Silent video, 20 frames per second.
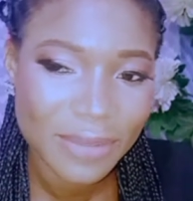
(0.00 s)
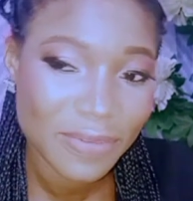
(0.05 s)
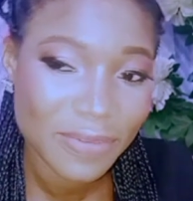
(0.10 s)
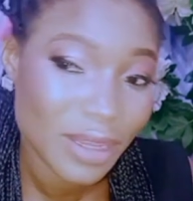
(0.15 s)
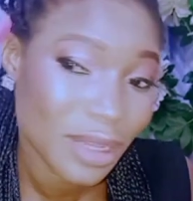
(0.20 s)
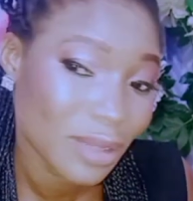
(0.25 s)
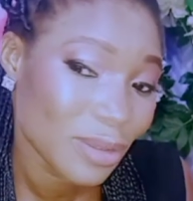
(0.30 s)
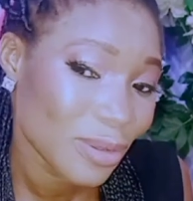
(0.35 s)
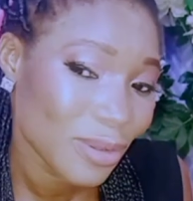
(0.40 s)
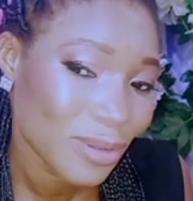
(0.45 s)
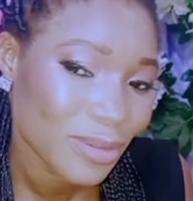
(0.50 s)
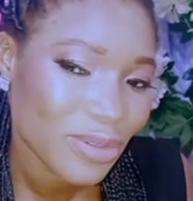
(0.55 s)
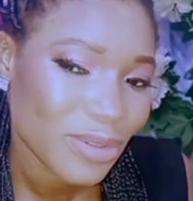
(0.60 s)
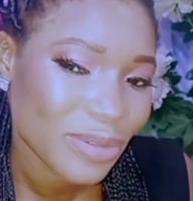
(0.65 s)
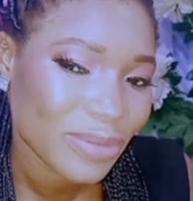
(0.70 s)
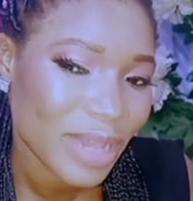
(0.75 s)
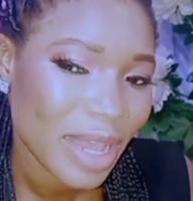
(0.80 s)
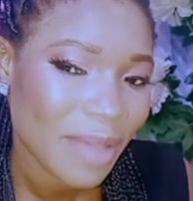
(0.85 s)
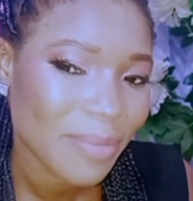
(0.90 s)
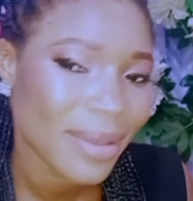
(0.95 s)
If you're an old
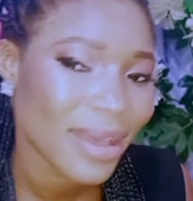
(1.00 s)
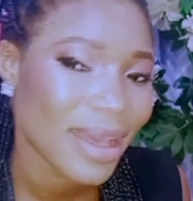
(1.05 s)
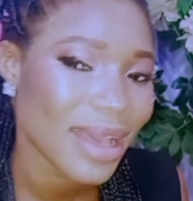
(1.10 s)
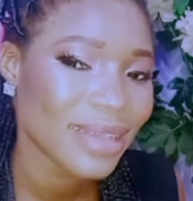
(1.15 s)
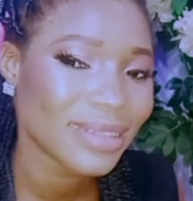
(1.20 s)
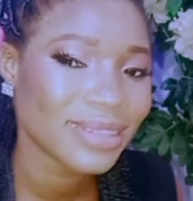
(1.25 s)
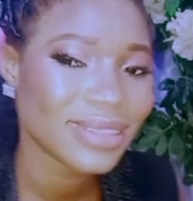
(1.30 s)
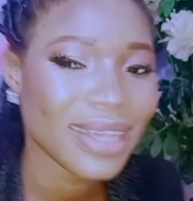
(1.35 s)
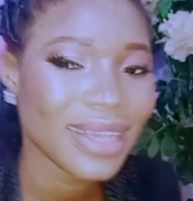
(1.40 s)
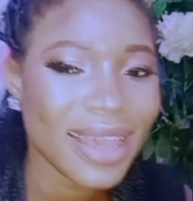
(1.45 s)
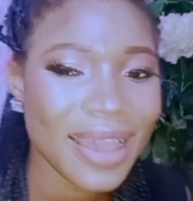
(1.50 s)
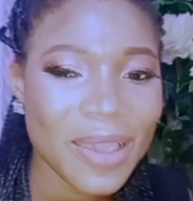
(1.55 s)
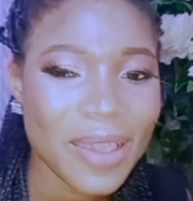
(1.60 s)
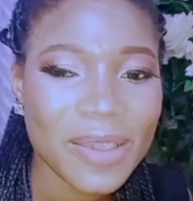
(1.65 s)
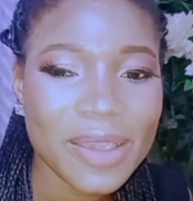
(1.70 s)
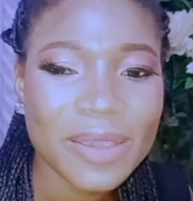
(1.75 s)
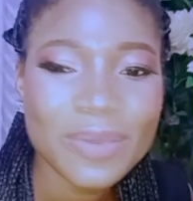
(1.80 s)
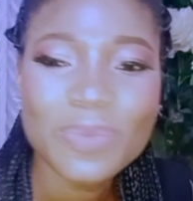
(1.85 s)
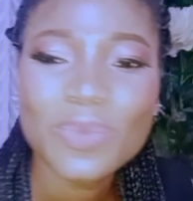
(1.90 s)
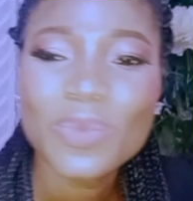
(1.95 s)
subscriber, I say
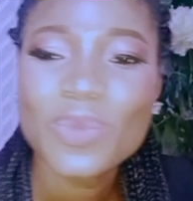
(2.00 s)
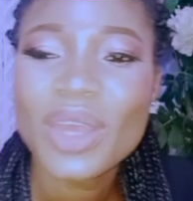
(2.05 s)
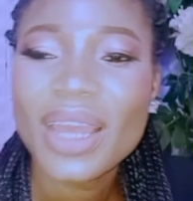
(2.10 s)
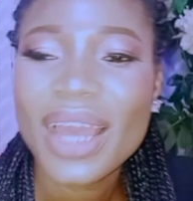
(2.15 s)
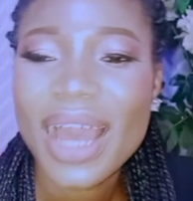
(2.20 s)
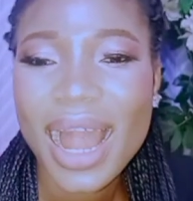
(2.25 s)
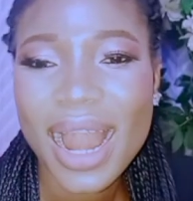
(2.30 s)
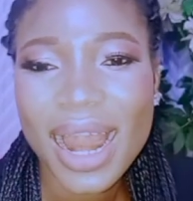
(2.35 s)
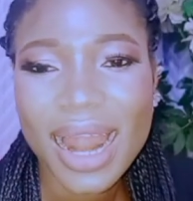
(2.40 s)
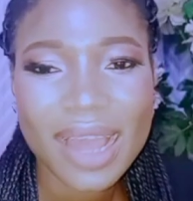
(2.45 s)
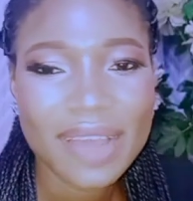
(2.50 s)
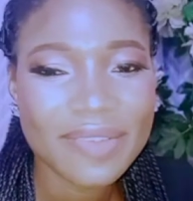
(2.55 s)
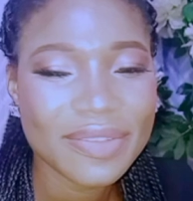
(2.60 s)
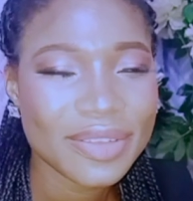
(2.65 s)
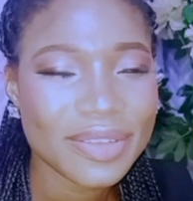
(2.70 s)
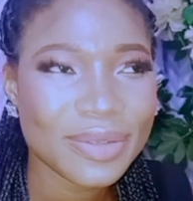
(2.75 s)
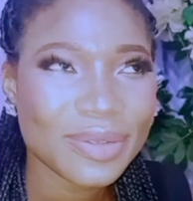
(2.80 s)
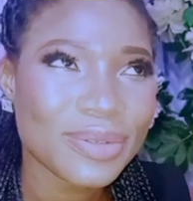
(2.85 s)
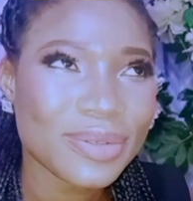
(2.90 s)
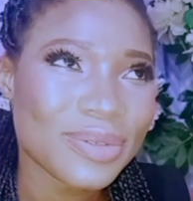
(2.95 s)
I love
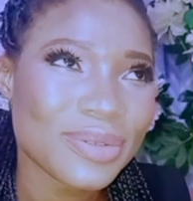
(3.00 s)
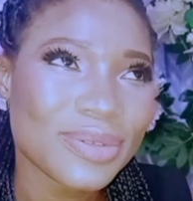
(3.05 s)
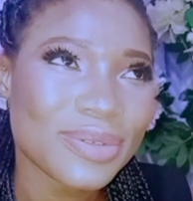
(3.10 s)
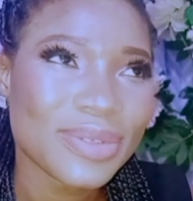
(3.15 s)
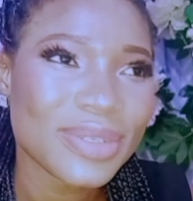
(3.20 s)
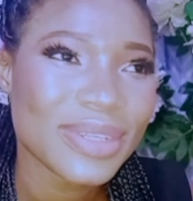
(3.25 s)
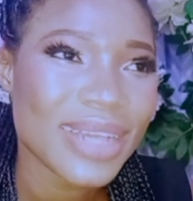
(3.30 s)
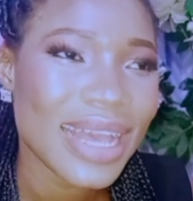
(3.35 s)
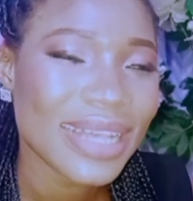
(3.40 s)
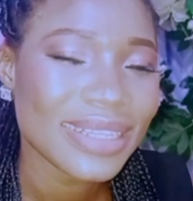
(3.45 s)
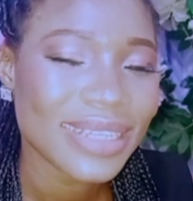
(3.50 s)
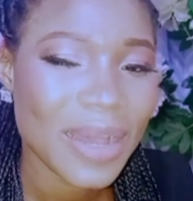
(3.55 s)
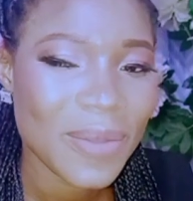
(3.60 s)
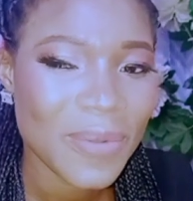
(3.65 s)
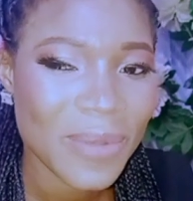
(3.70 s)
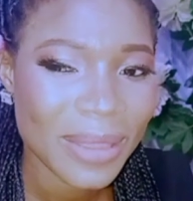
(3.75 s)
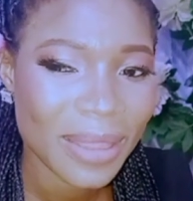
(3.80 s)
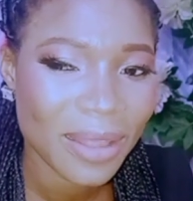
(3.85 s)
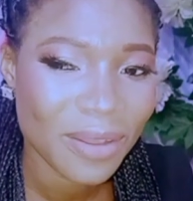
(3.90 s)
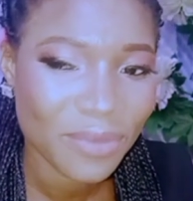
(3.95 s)
you. You guys are
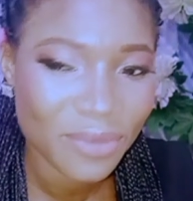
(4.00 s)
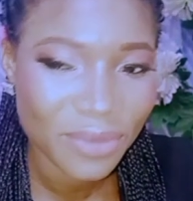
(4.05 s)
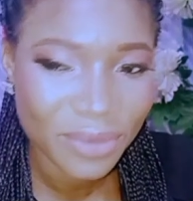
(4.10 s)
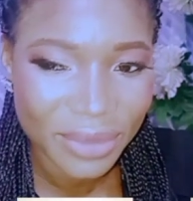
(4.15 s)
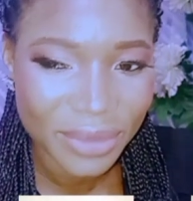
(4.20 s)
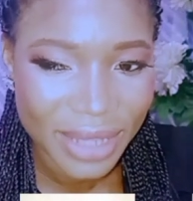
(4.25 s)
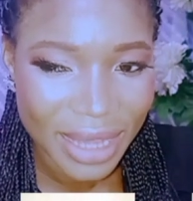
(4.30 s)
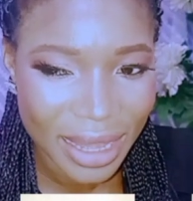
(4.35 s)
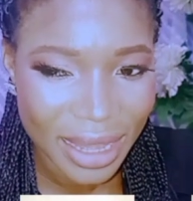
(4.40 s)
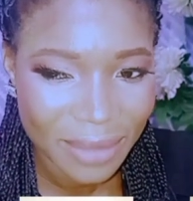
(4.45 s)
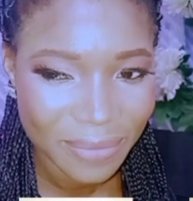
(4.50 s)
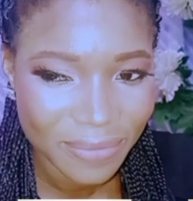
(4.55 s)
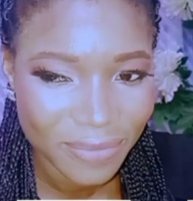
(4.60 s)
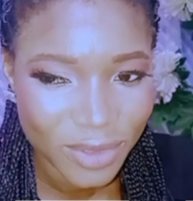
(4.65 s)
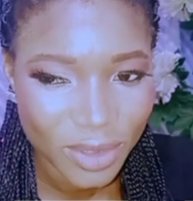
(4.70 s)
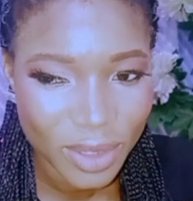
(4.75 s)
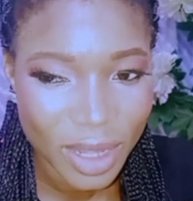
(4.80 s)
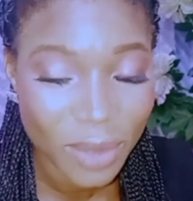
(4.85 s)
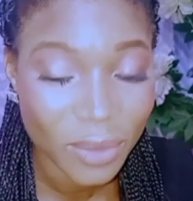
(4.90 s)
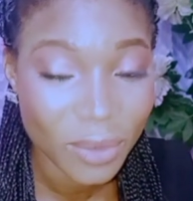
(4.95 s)
wonderful. Yeah,
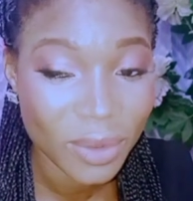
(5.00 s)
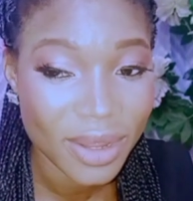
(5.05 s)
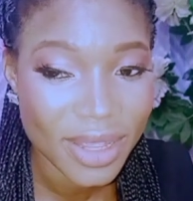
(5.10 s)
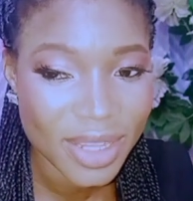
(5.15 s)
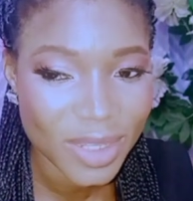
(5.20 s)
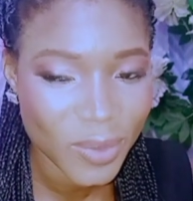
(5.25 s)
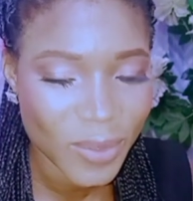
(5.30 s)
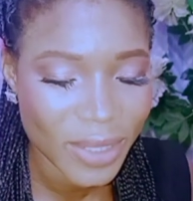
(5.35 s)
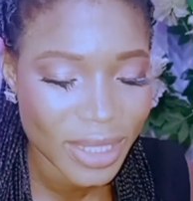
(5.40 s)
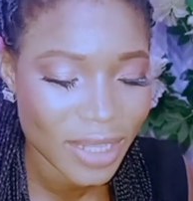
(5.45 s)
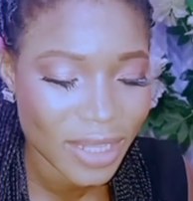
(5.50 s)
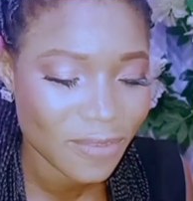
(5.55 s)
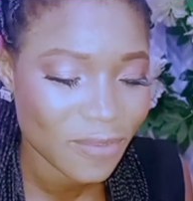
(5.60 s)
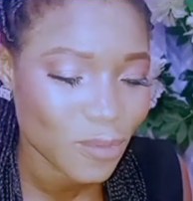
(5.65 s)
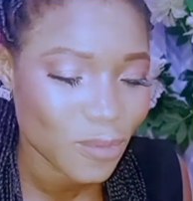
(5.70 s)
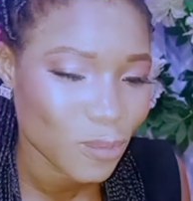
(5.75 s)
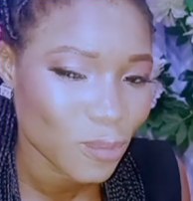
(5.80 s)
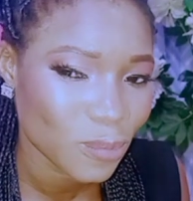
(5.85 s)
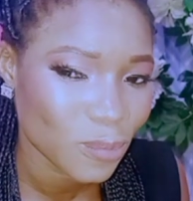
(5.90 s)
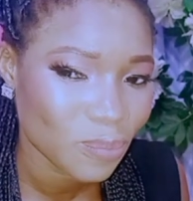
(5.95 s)
you are always
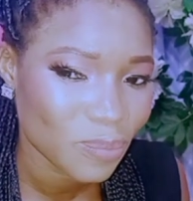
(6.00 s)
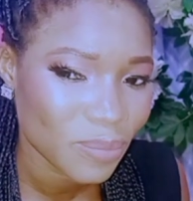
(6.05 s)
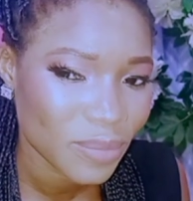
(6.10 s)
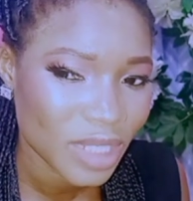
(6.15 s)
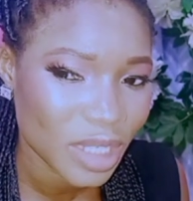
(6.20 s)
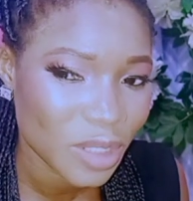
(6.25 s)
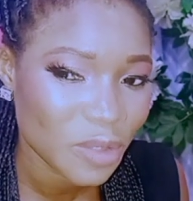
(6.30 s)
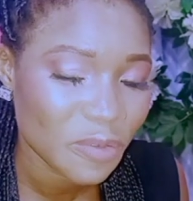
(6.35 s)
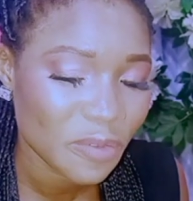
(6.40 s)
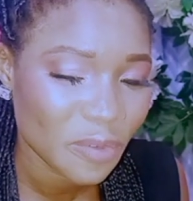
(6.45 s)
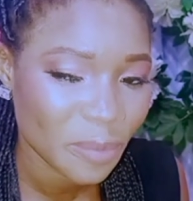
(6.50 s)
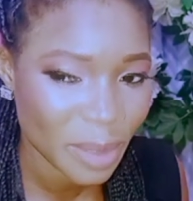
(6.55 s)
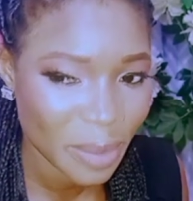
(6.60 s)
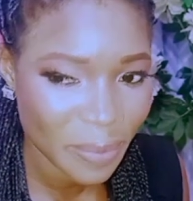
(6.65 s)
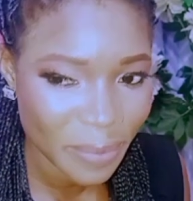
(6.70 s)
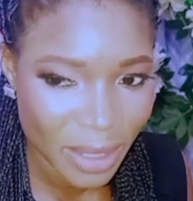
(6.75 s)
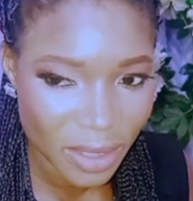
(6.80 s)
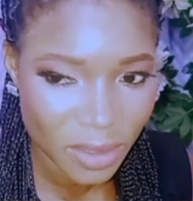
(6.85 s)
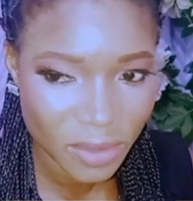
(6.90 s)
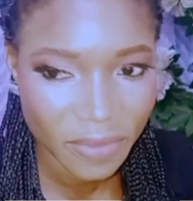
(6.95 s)
wonderful. Thank you for
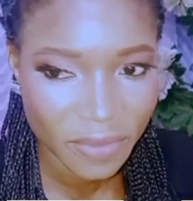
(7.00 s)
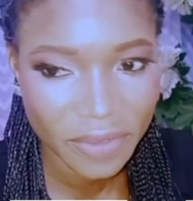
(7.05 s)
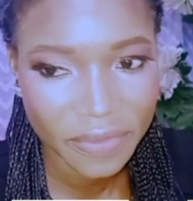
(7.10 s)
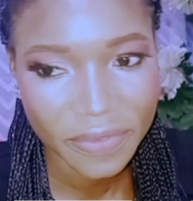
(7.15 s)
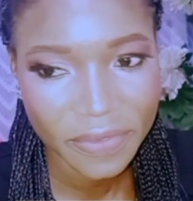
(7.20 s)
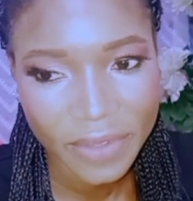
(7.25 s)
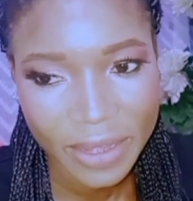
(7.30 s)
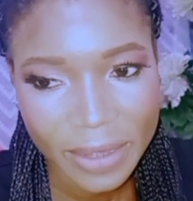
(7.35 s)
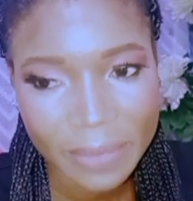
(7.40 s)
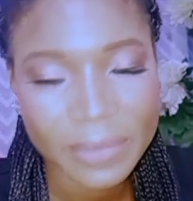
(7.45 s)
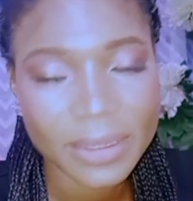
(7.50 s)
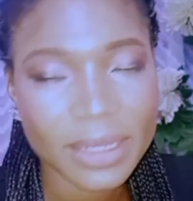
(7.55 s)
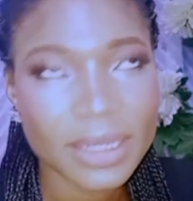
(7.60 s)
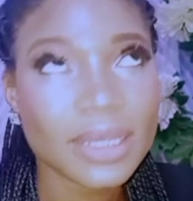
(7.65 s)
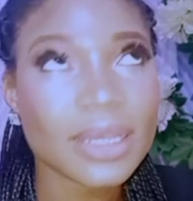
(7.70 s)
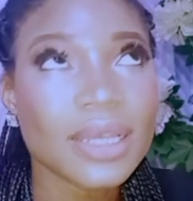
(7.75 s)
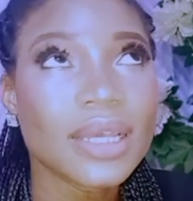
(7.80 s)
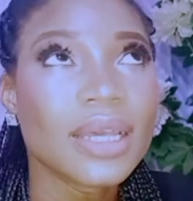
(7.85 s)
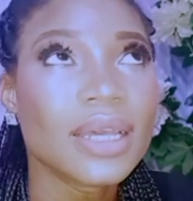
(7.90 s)
being part of the family.